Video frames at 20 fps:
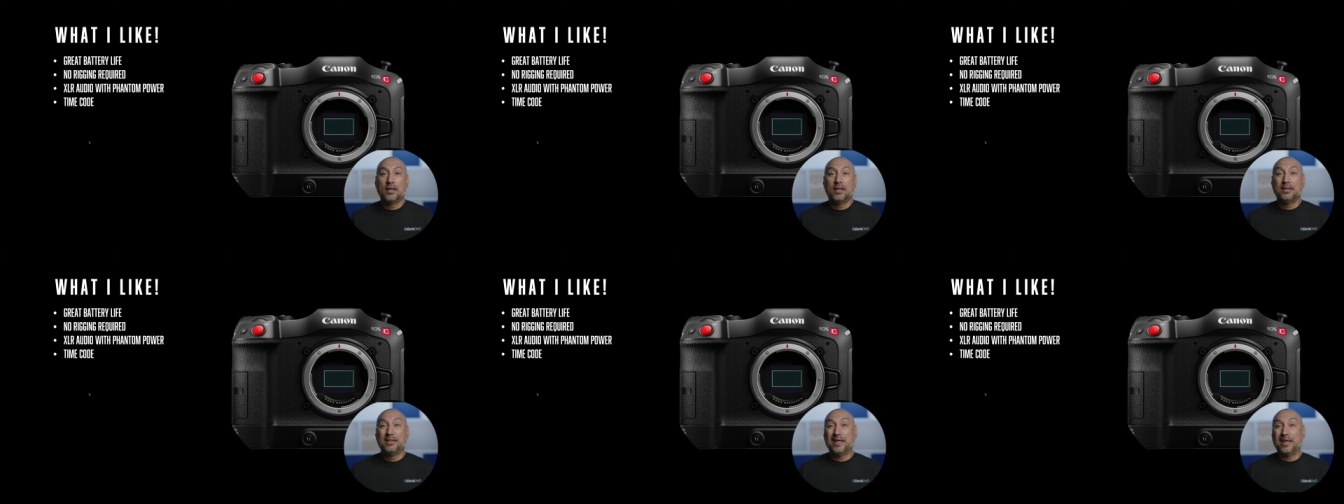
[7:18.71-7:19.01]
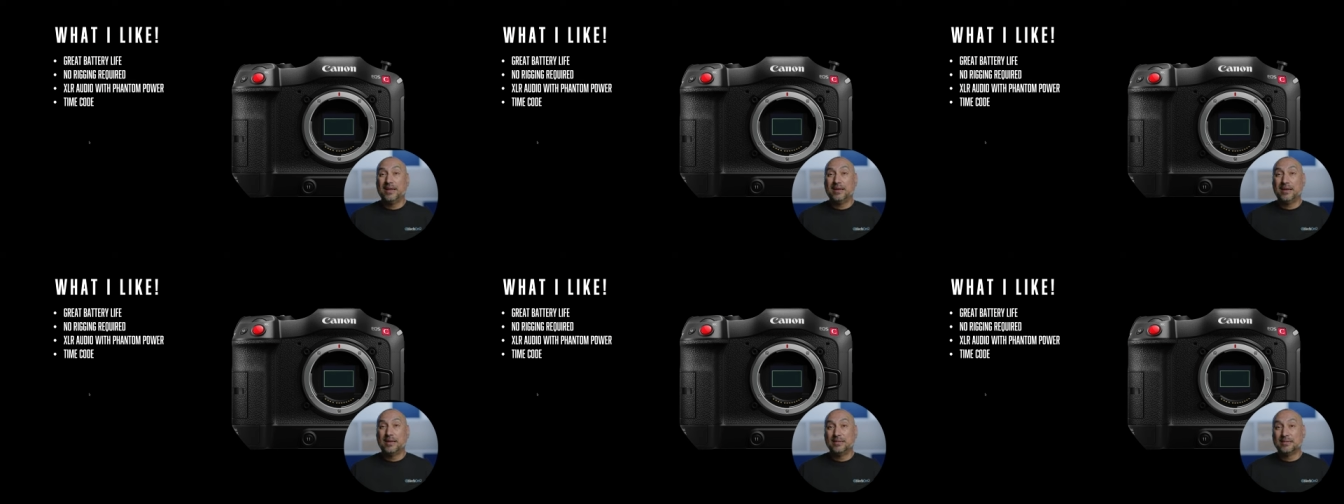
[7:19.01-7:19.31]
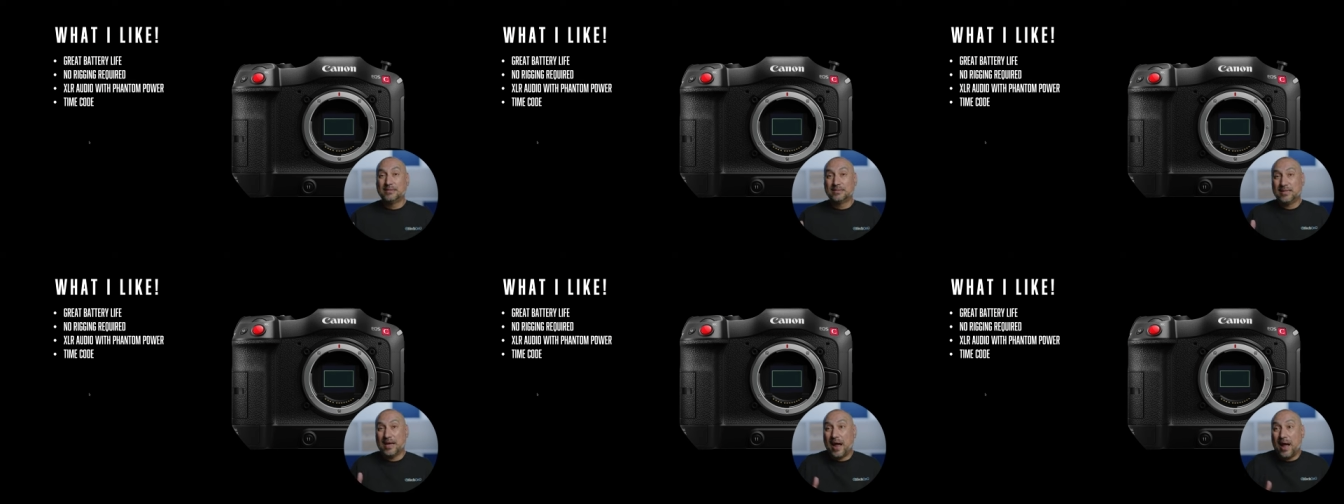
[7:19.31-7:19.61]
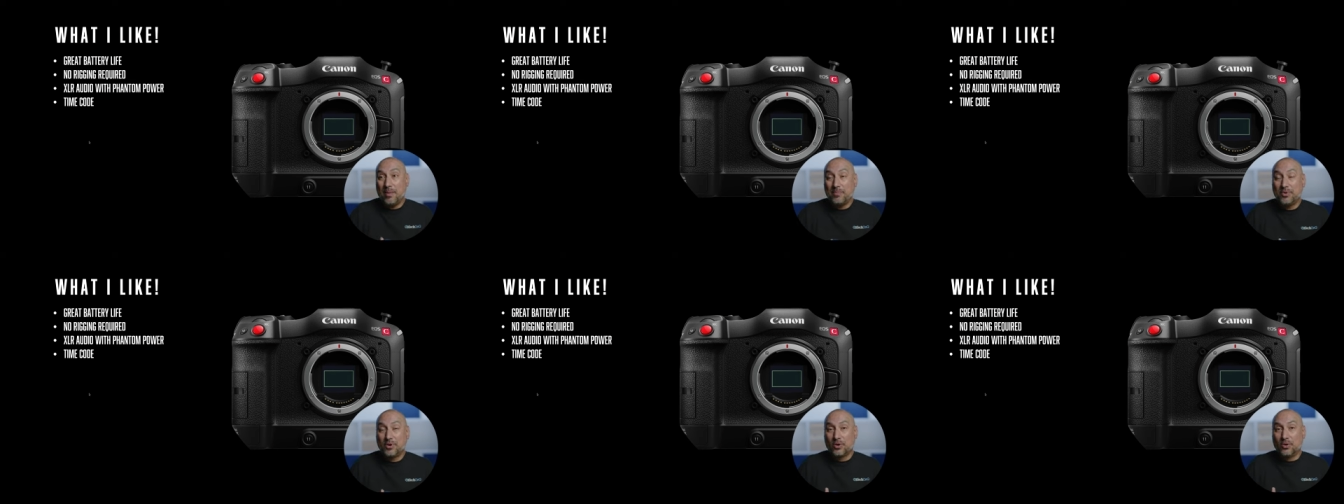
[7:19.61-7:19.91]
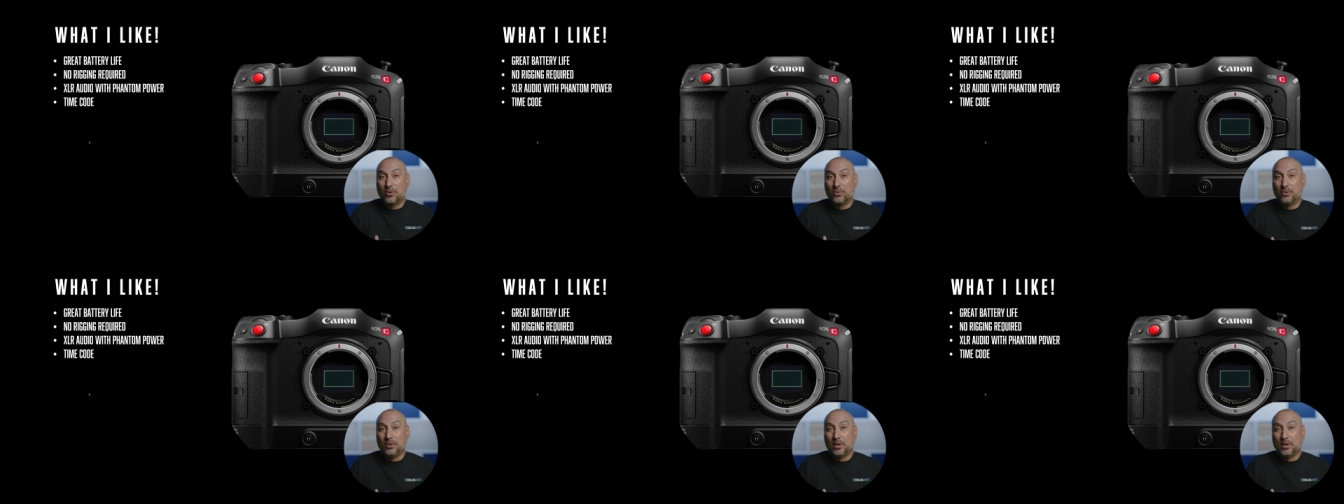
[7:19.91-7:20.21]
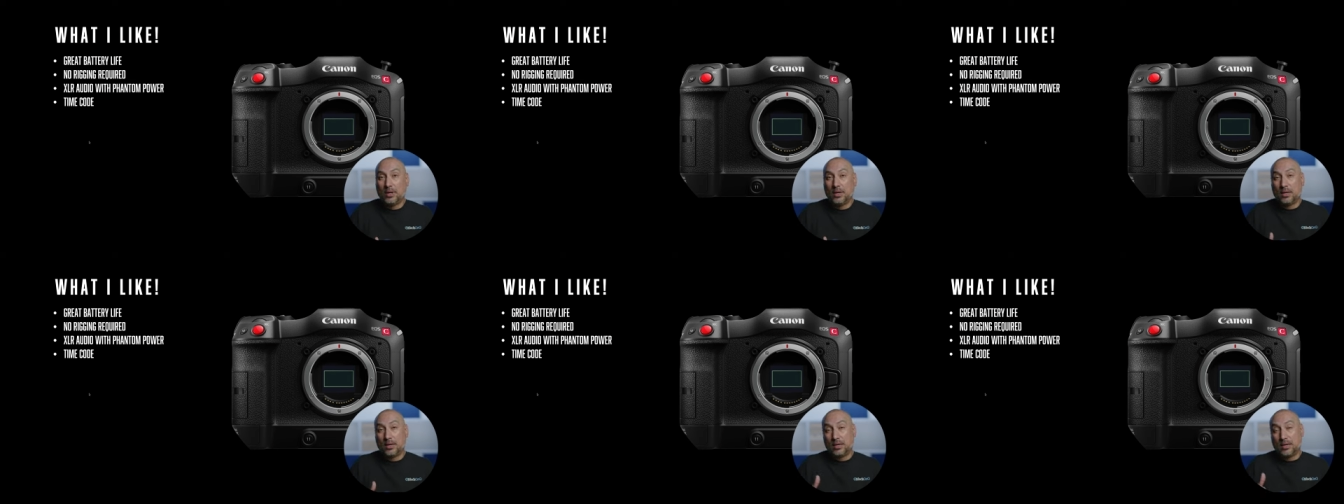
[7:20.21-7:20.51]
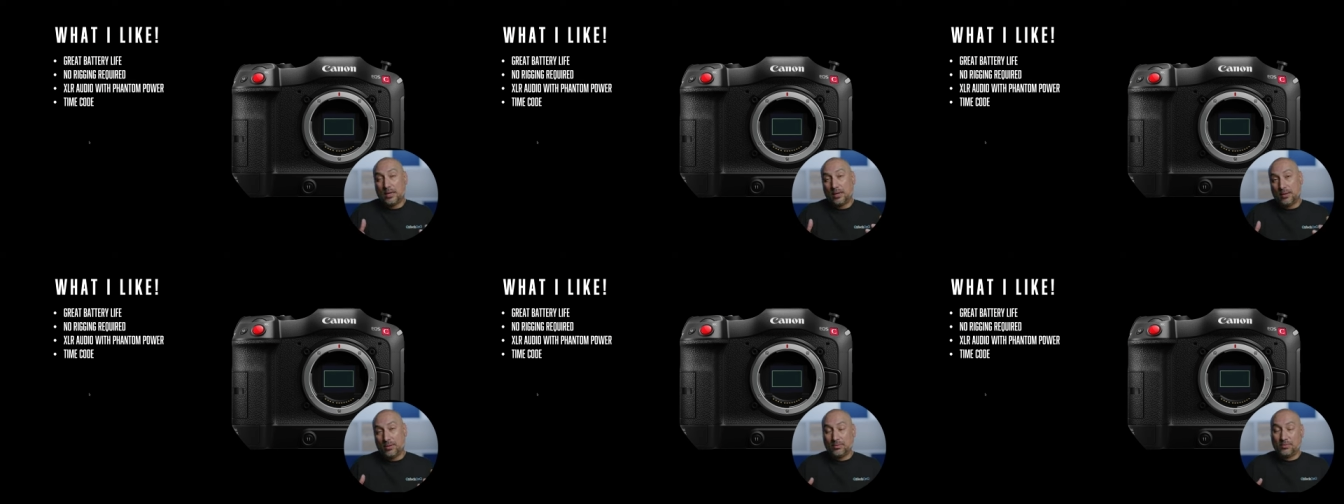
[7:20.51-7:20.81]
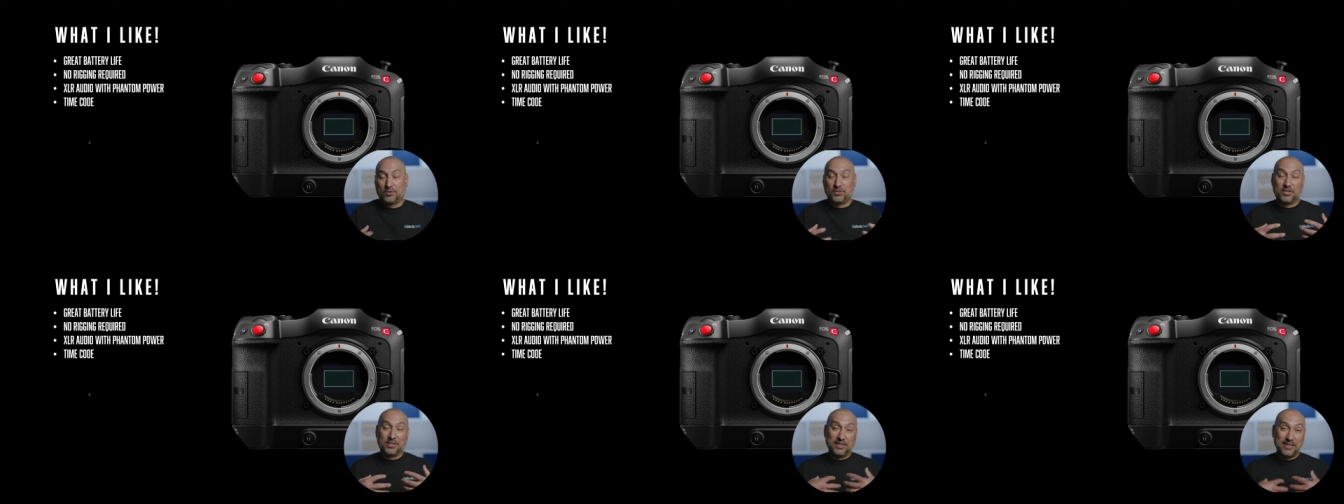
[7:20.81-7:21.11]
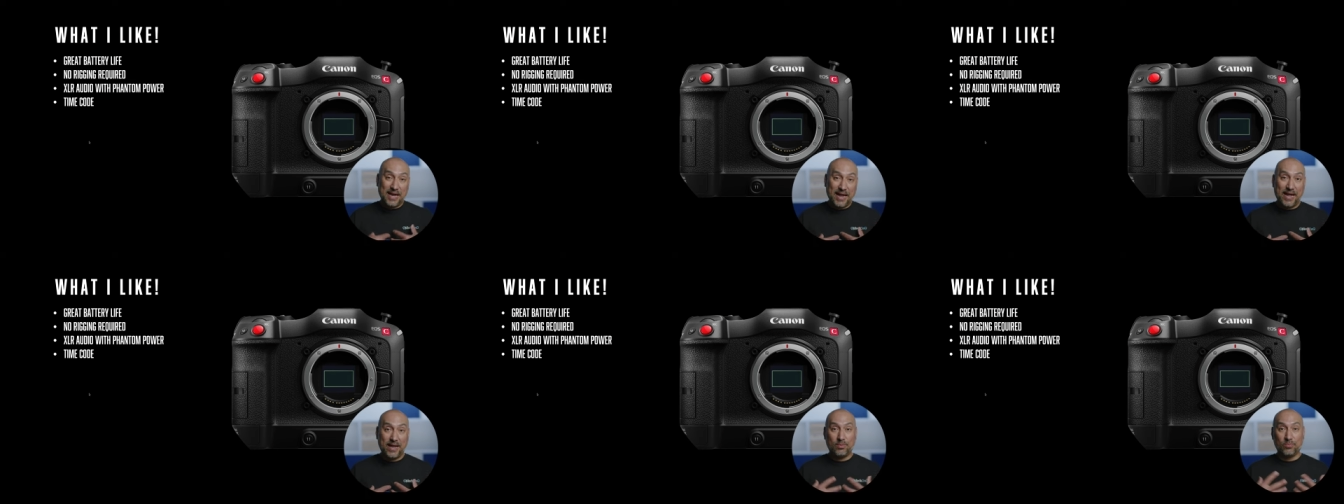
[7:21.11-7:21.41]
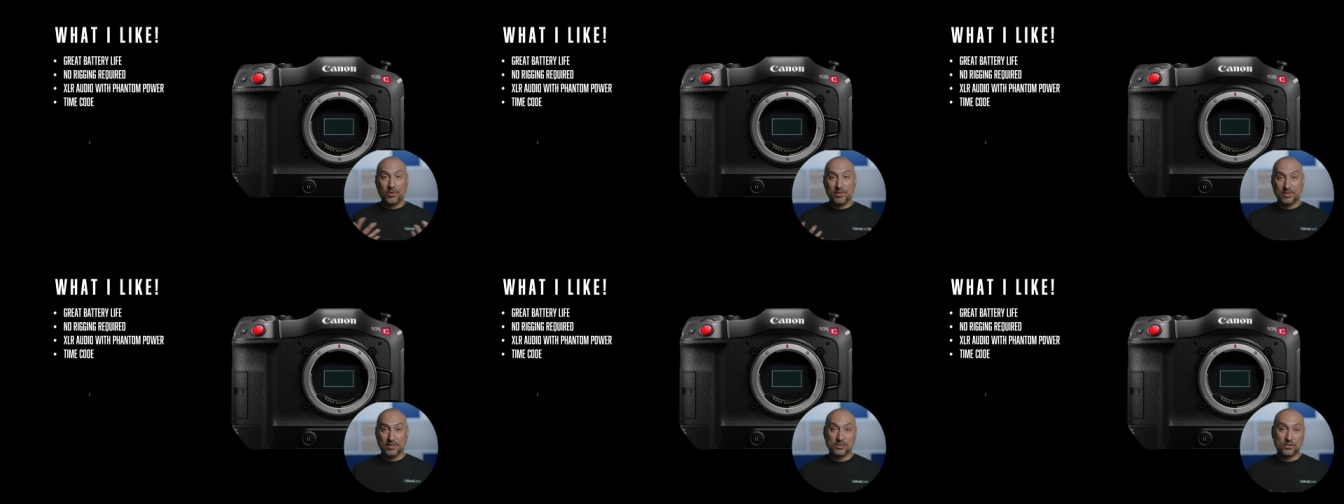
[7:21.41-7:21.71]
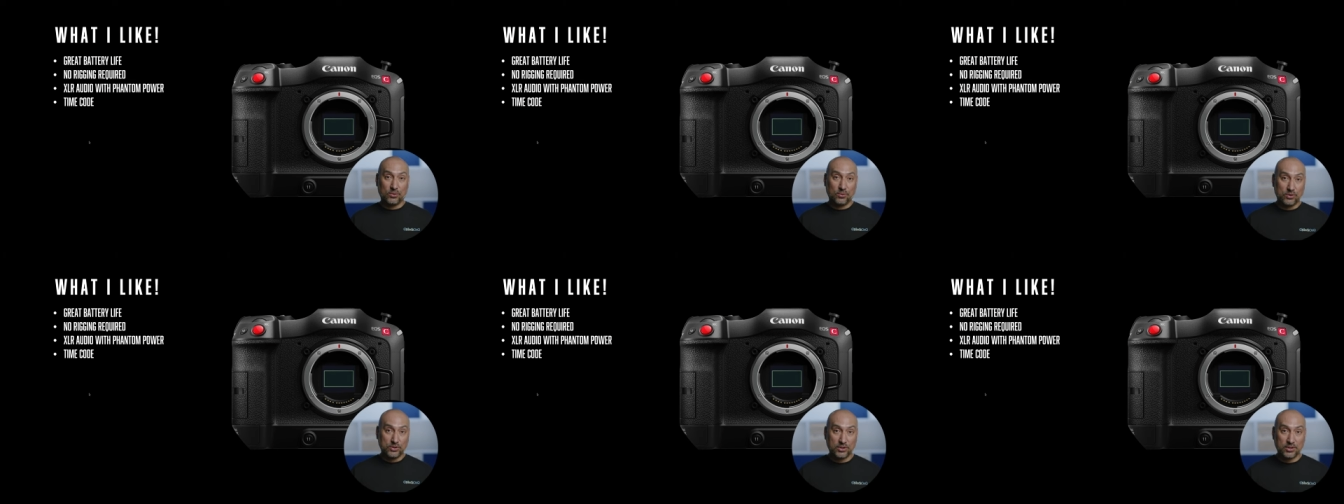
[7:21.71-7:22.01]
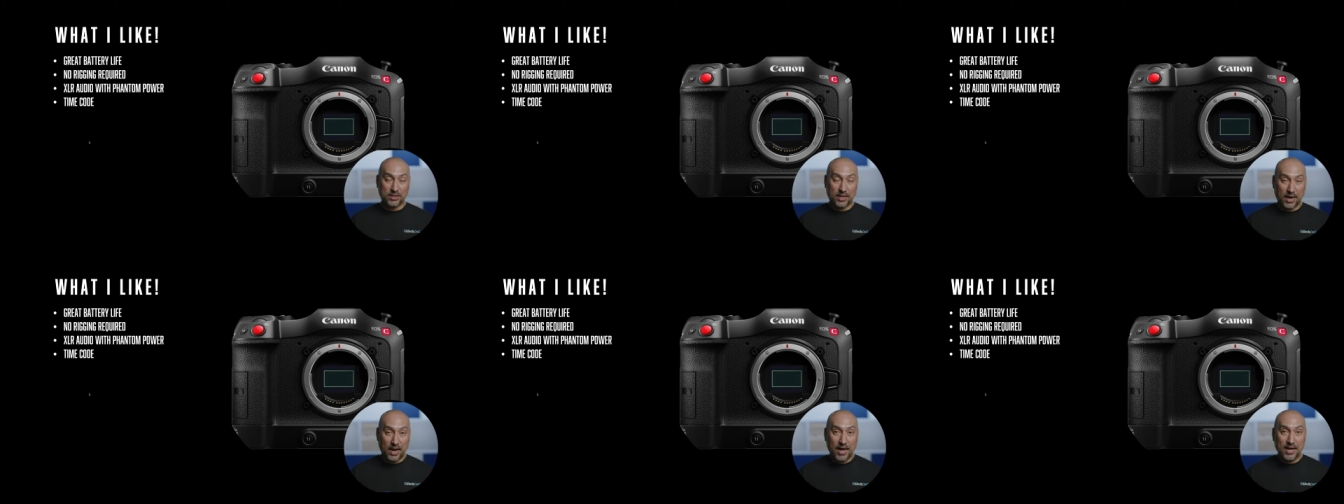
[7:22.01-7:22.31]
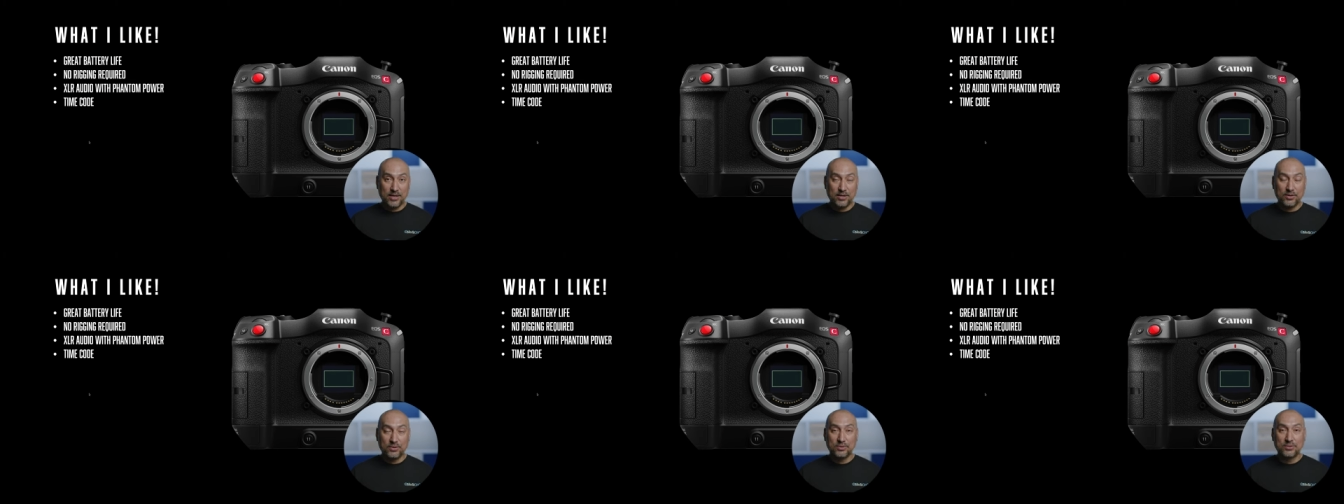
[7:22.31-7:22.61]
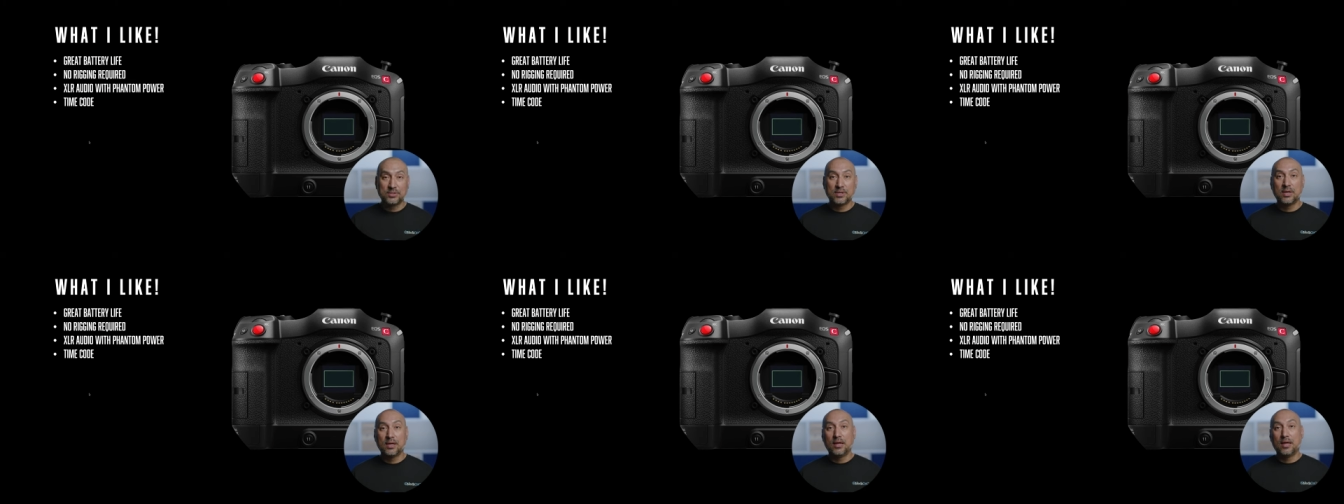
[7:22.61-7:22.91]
then time code today with the solution that I use